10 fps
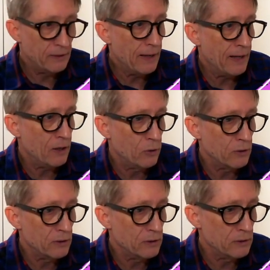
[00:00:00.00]

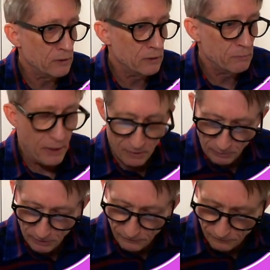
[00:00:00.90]
our
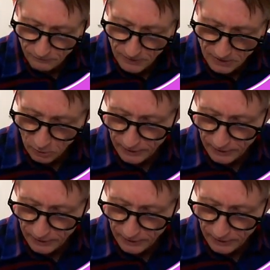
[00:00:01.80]
paper is already